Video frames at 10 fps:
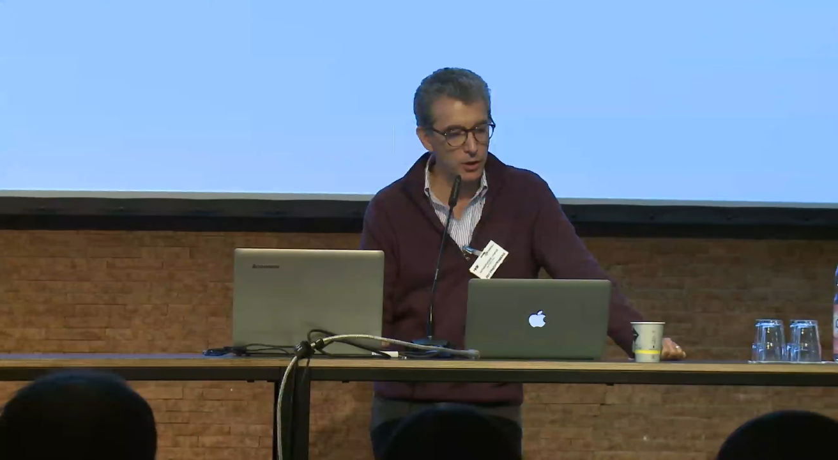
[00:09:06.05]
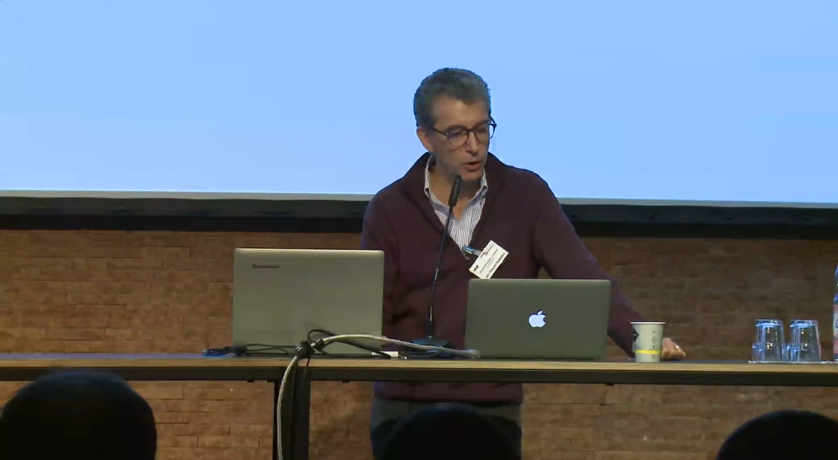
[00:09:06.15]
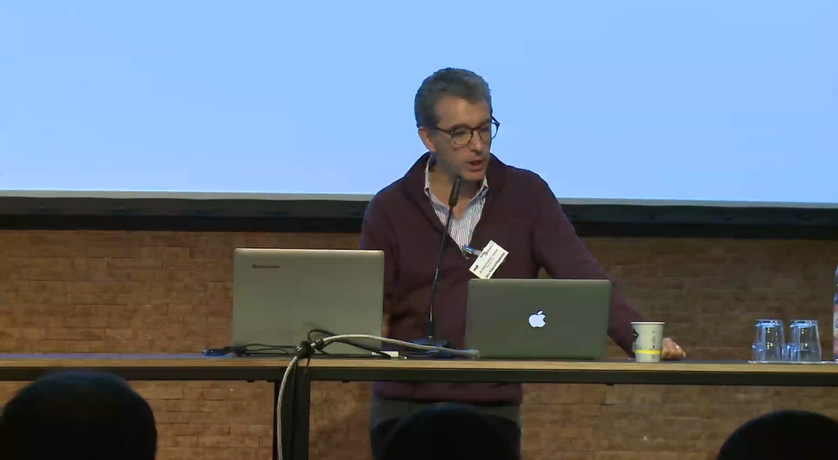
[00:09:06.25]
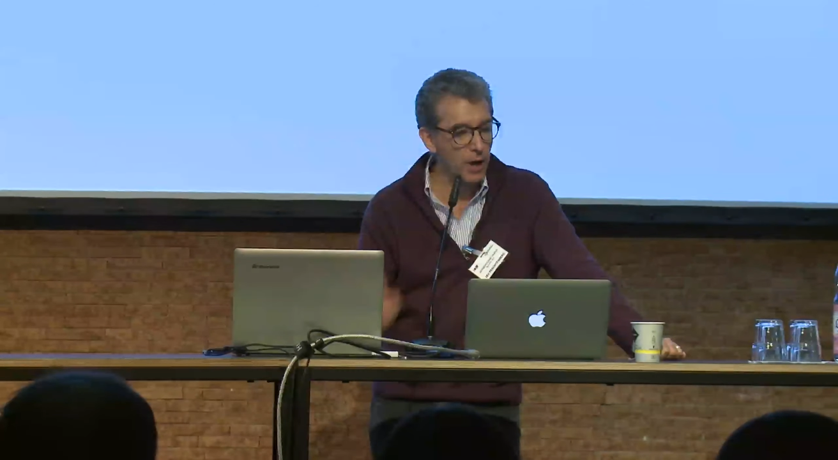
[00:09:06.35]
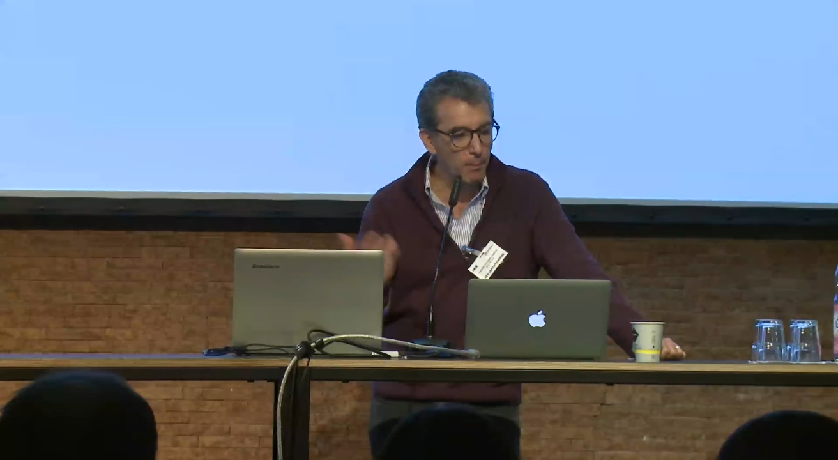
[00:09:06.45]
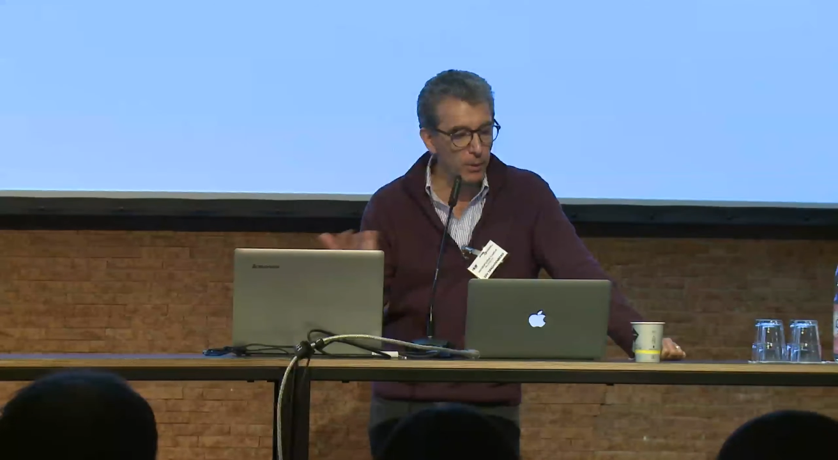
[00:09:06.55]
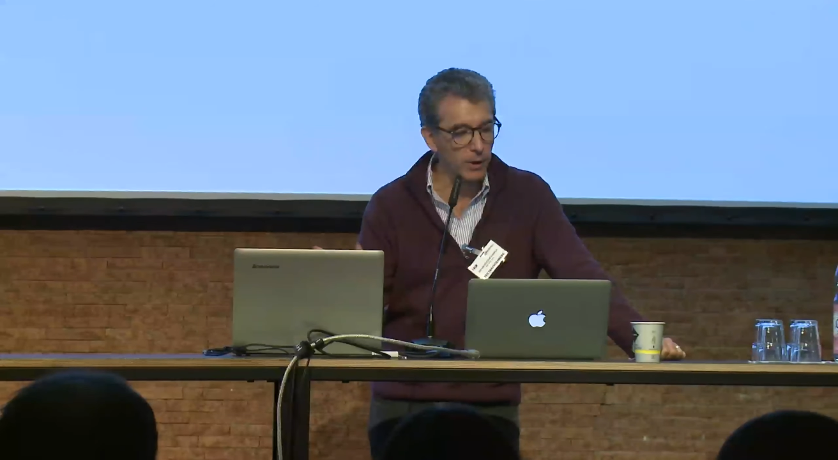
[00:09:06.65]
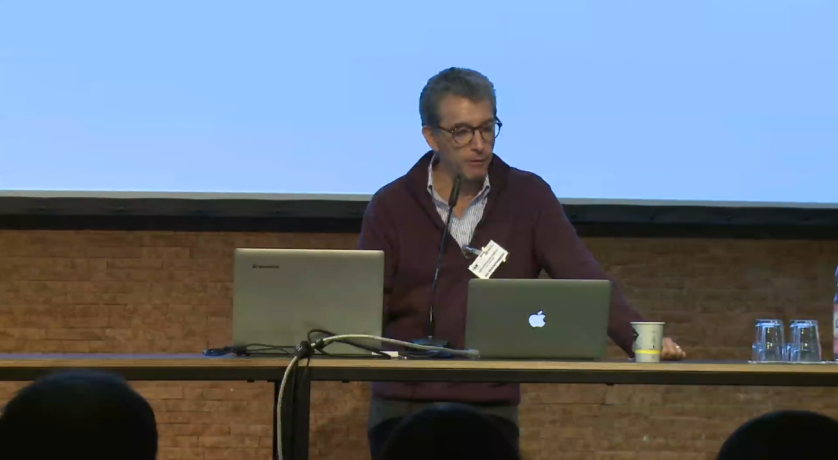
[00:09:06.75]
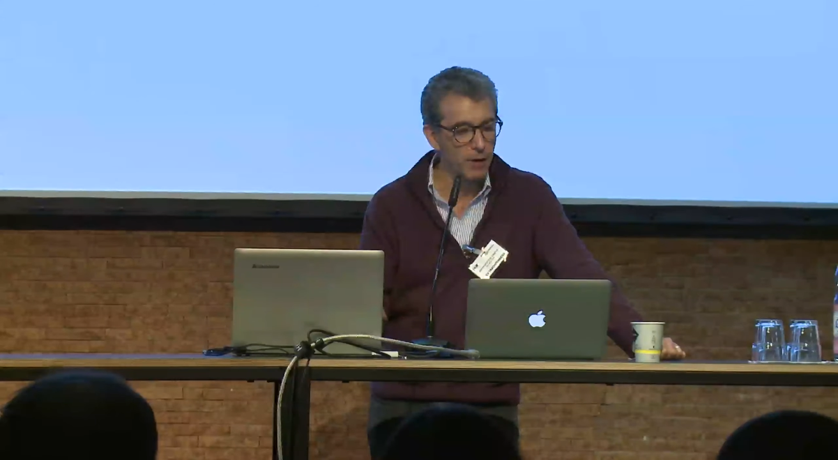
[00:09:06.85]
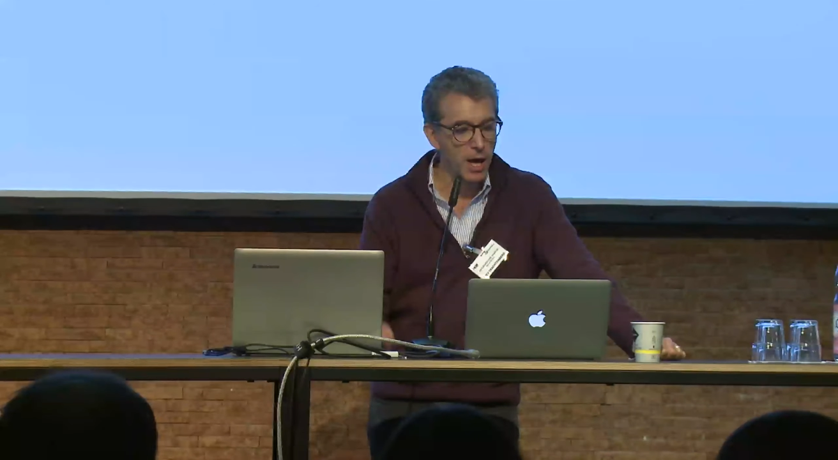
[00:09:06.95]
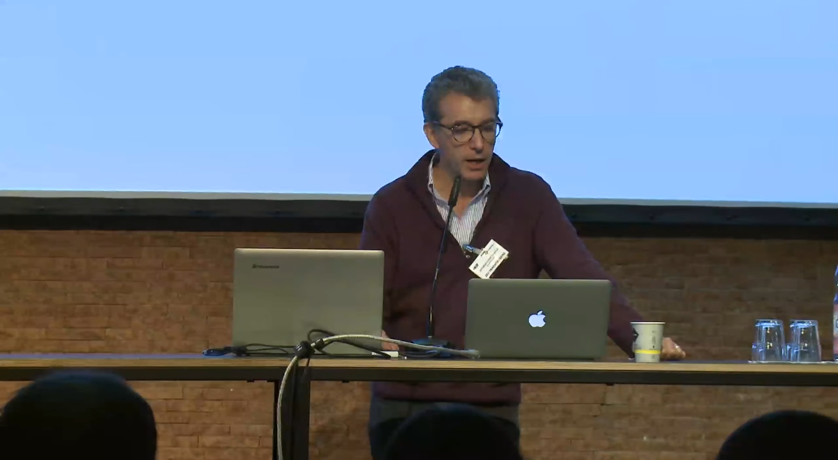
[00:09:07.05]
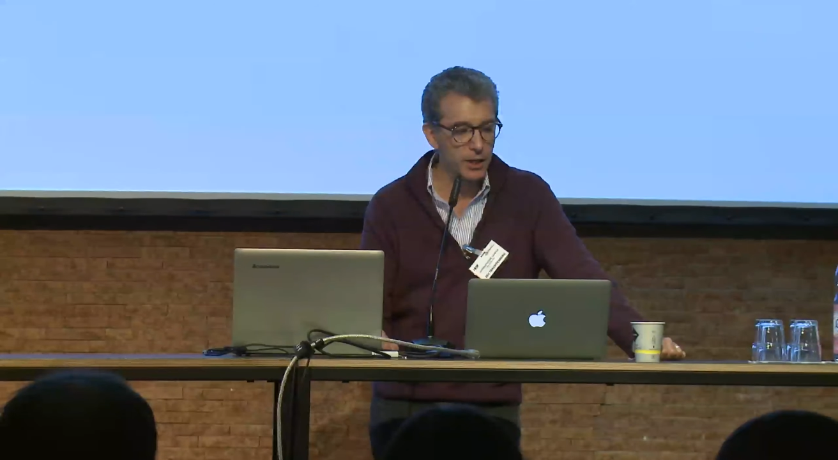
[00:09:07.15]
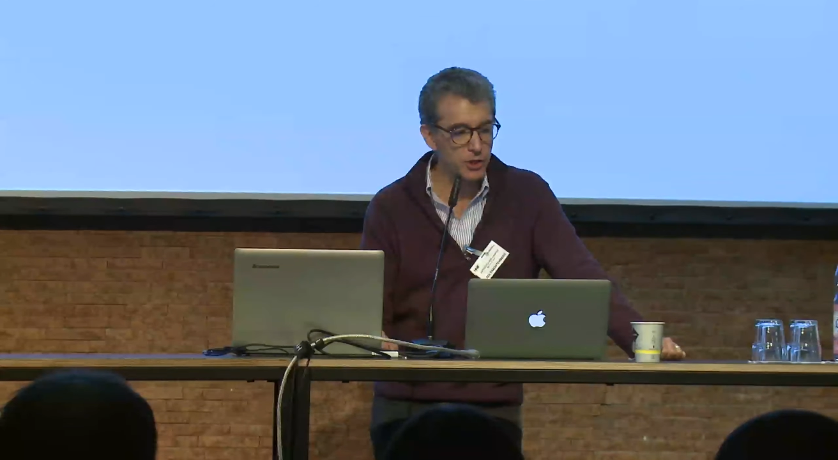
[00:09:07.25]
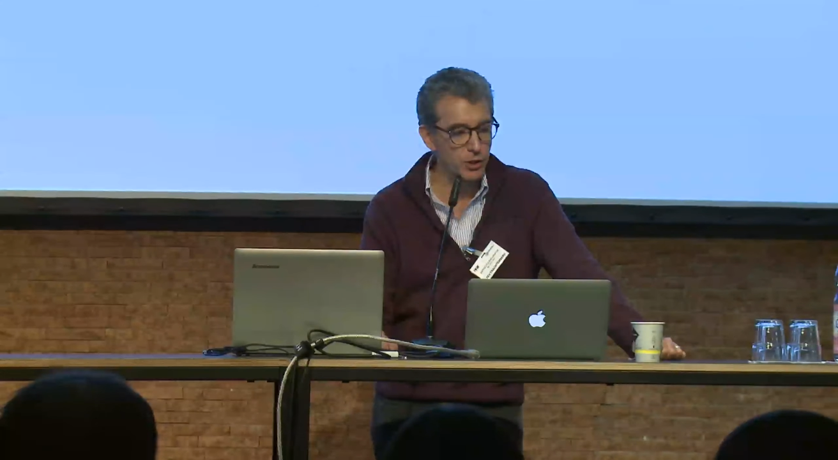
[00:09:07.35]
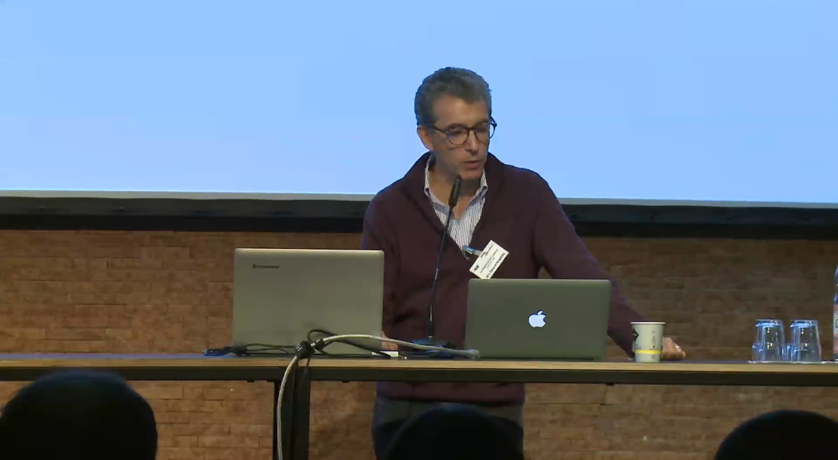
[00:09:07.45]
And there are a couple of
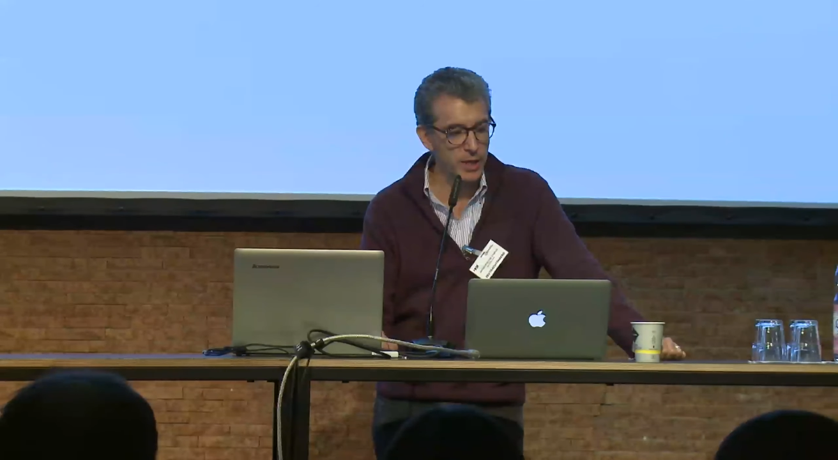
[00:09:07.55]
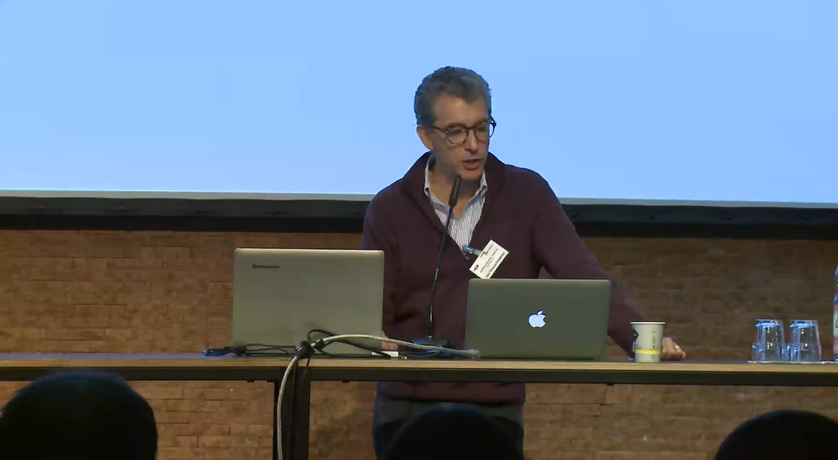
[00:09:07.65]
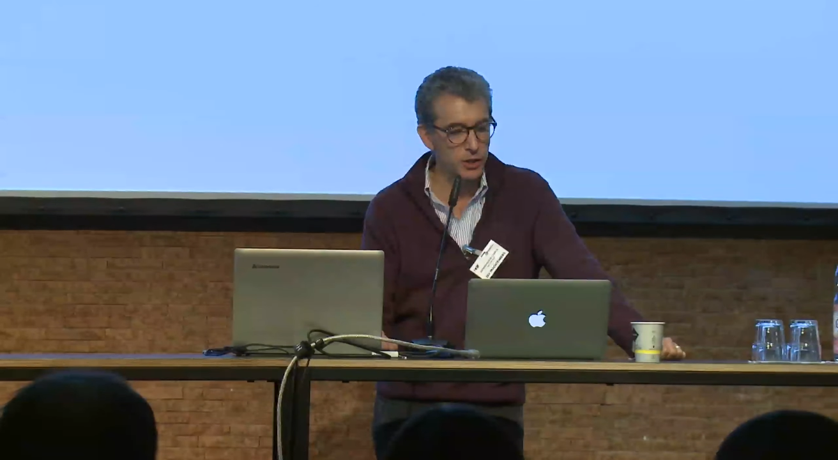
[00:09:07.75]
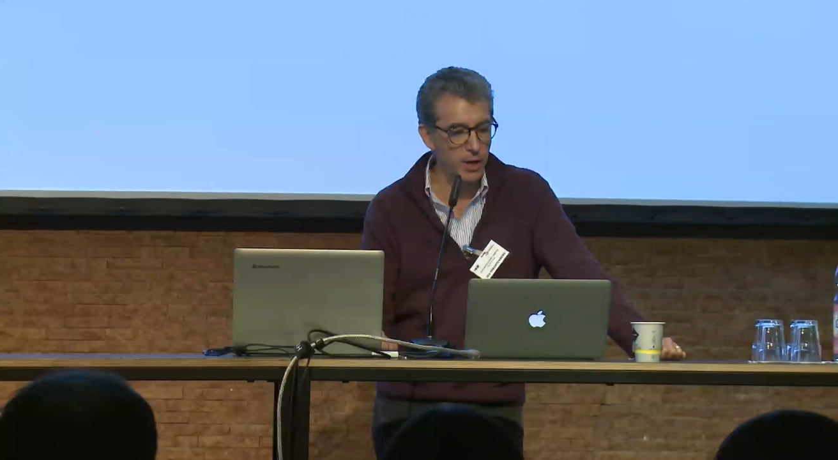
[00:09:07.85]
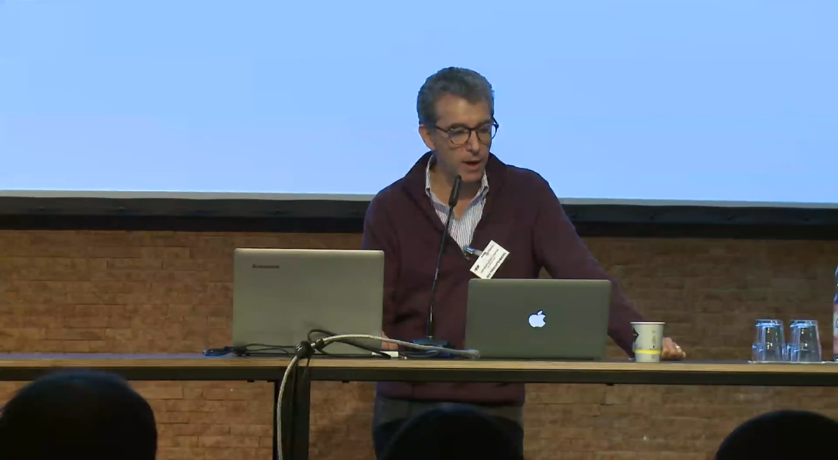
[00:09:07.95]
considerations there.